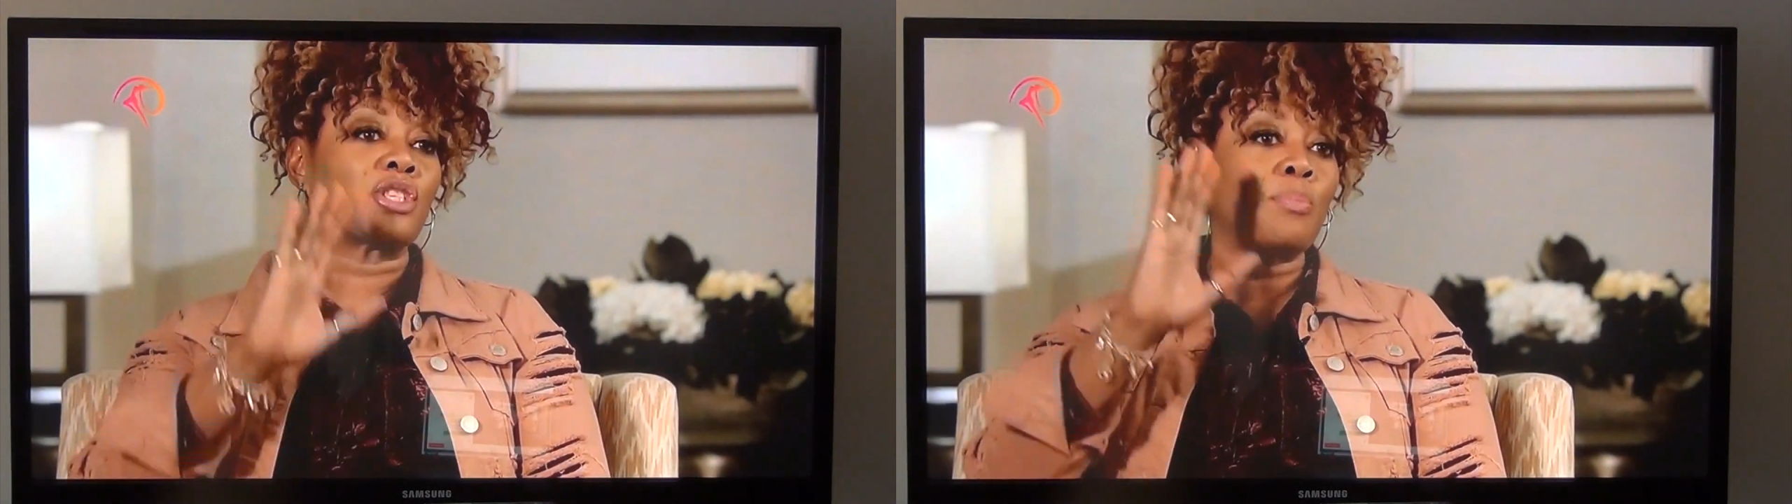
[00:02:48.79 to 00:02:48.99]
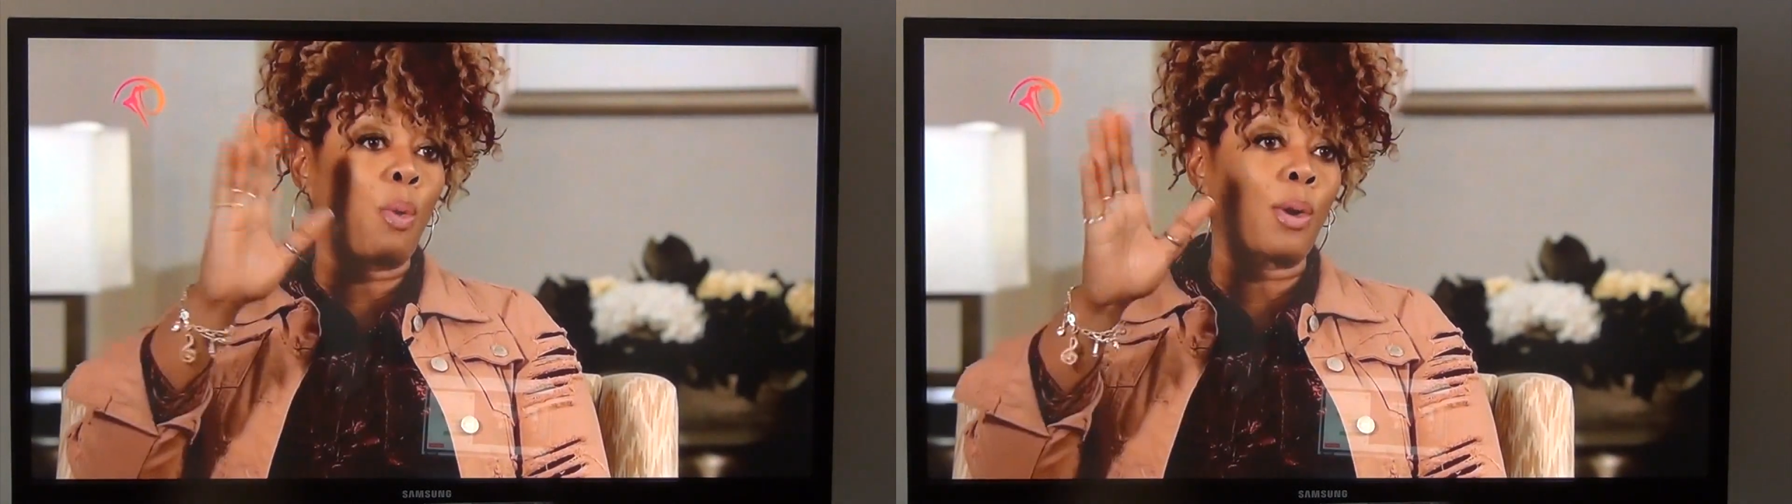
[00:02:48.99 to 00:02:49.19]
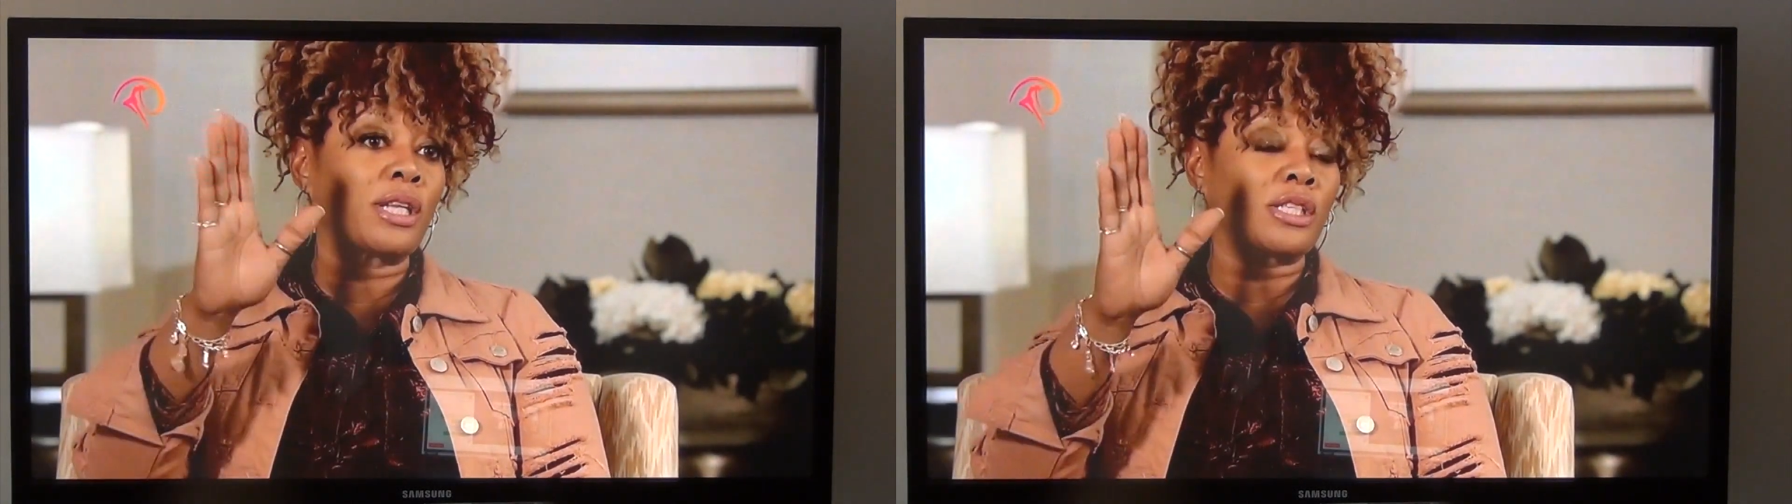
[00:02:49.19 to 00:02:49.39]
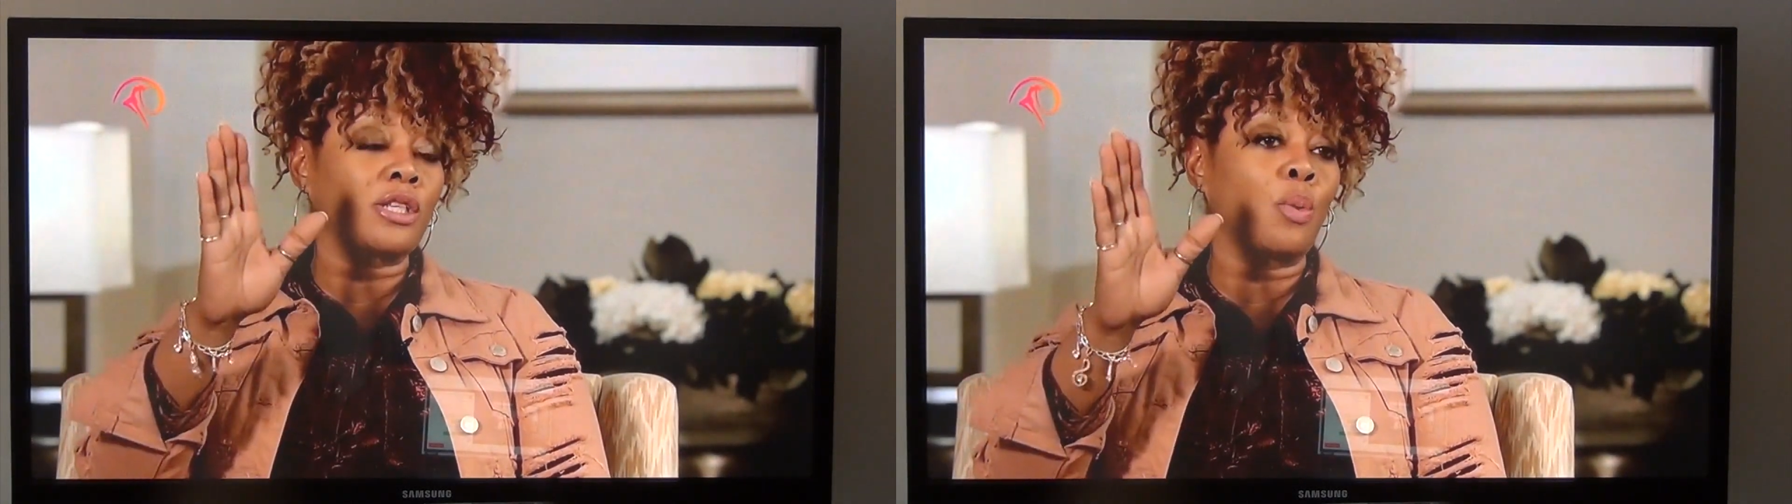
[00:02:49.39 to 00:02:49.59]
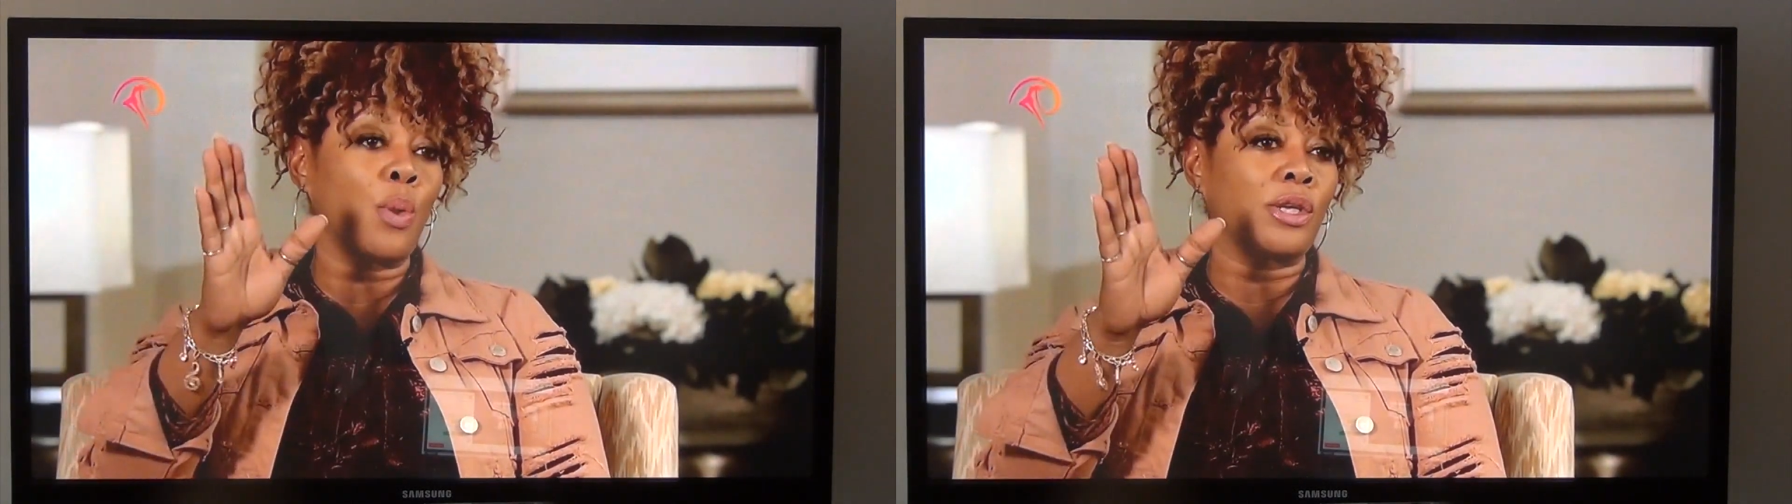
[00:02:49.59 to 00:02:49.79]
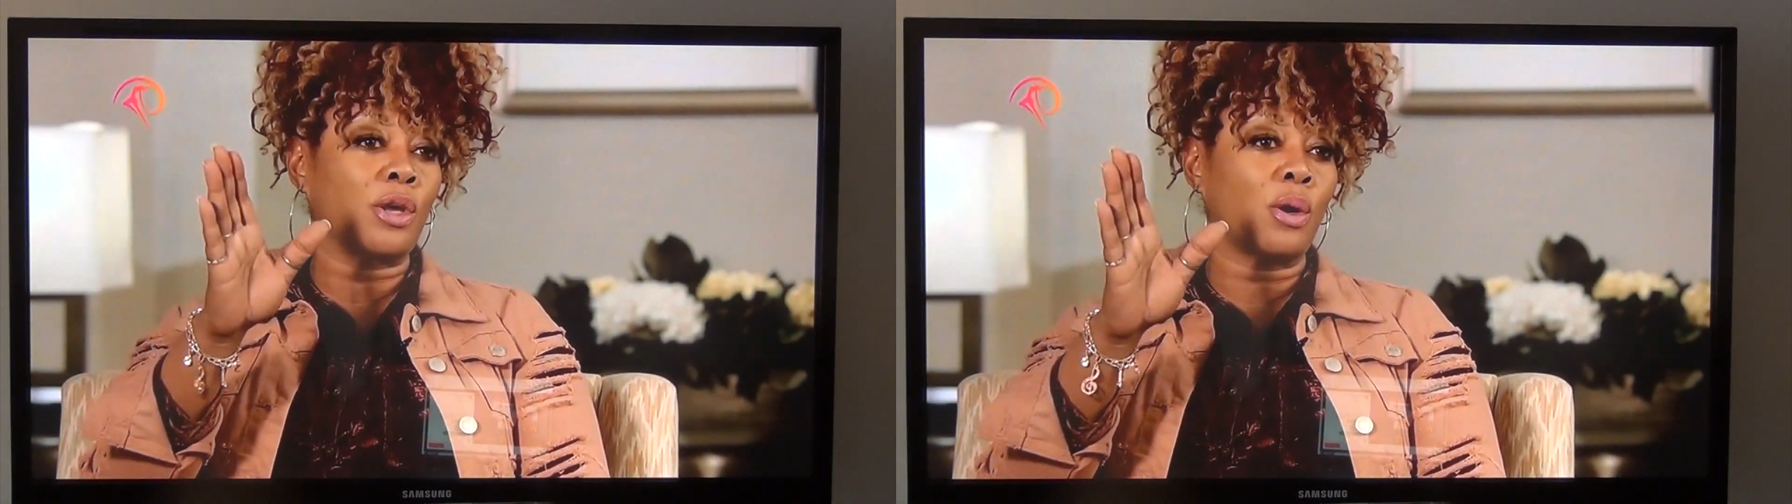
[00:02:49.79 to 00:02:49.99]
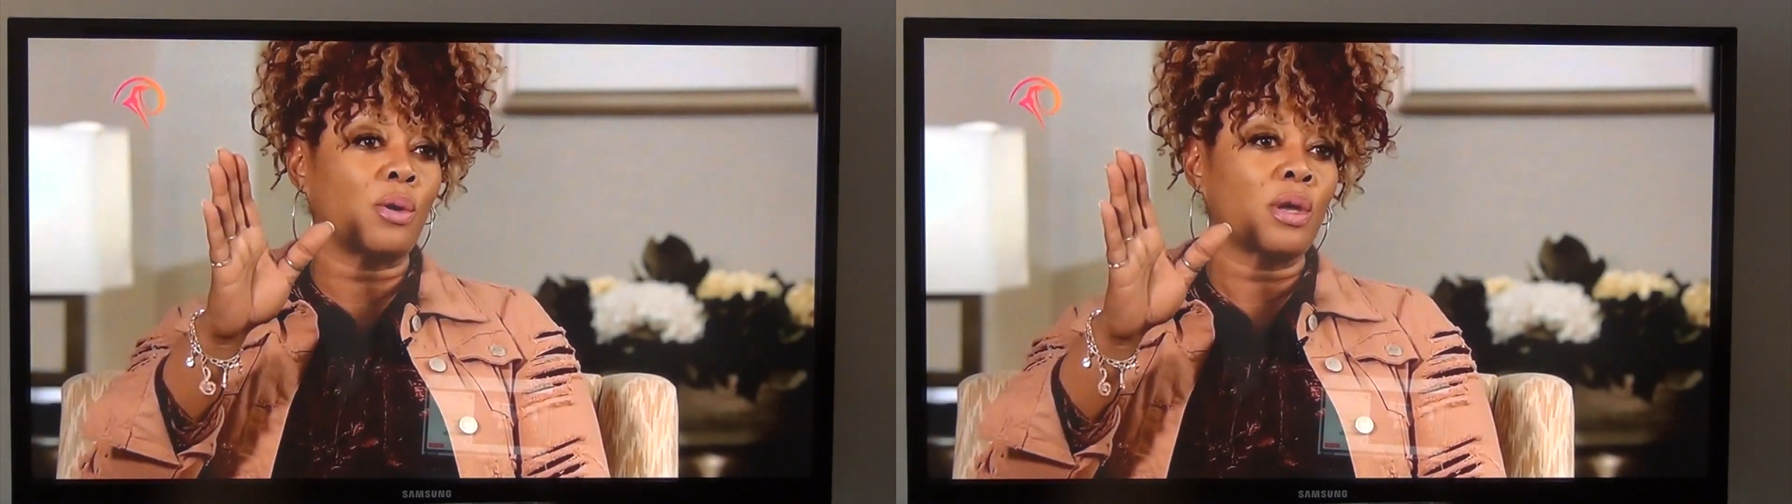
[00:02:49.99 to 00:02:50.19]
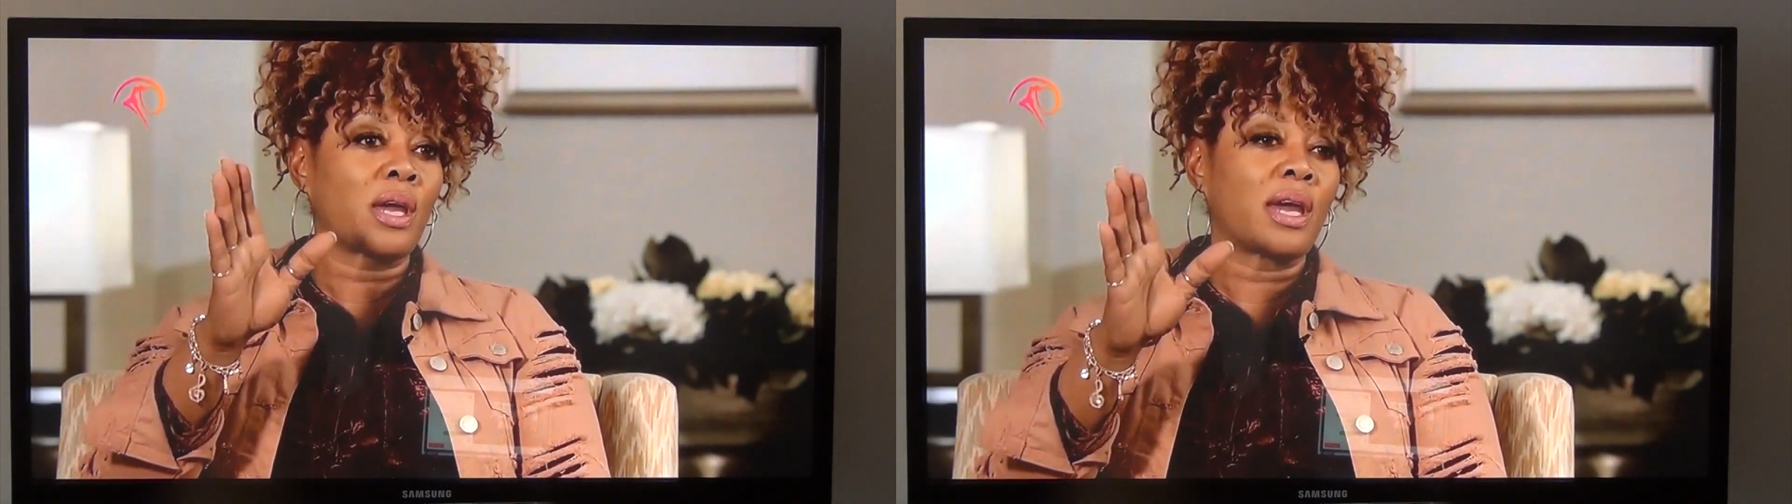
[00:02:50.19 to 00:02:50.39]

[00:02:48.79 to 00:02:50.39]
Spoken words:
She pointed to the window.